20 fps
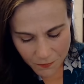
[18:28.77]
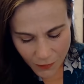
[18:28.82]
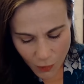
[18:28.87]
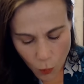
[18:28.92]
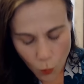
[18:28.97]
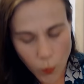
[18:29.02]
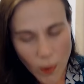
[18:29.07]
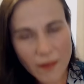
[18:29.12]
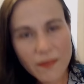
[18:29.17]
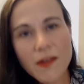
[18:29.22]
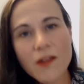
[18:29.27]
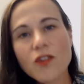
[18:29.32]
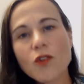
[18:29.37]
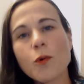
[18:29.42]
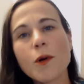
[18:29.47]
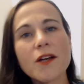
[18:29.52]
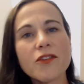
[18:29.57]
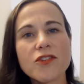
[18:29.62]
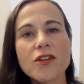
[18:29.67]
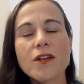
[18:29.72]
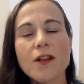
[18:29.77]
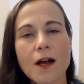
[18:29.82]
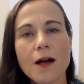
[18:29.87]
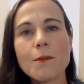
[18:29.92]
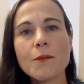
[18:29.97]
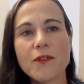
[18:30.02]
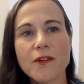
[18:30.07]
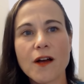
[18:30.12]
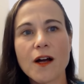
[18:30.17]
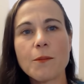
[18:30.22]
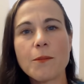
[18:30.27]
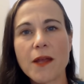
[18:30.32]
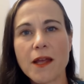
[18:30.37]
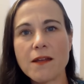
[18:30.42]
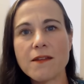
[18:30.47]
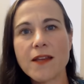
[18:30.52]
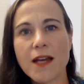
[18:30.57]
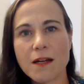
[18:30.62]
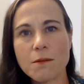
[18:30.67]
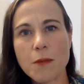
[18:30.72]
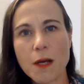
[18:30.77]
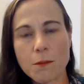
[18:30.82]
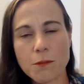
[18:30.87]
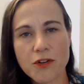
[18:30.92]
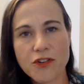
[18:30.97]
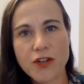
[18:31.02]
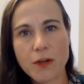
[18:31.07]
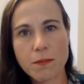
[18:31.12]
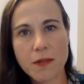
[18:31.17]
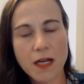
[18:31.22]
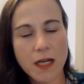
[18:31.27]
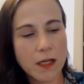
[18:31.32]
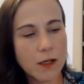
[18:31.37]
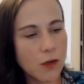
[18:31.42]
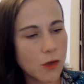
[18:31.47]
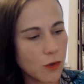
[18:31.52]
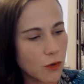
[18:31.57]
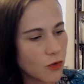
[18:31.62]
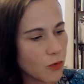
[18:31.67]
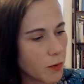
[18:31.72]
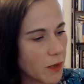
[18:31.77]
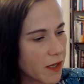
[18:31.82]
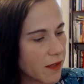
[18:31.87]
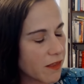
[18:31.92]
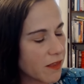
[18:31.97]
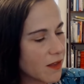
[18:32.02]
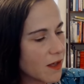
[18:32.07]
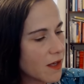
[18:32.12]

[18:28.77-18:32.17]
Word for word: when this question comes up in that membership that I coach with,